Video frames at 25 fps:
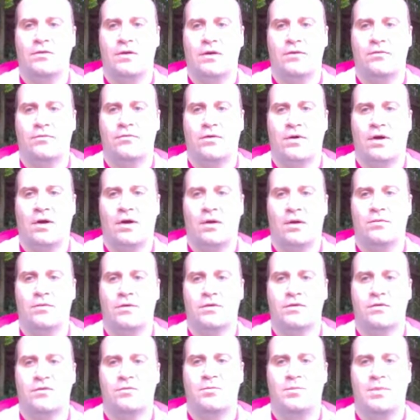on farms,
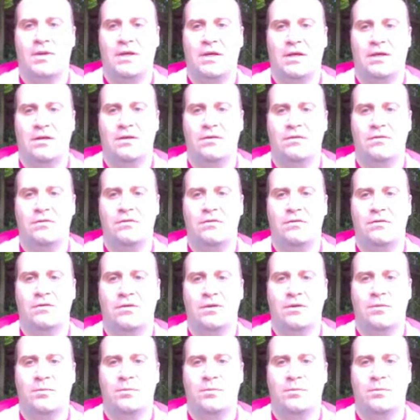such as beans,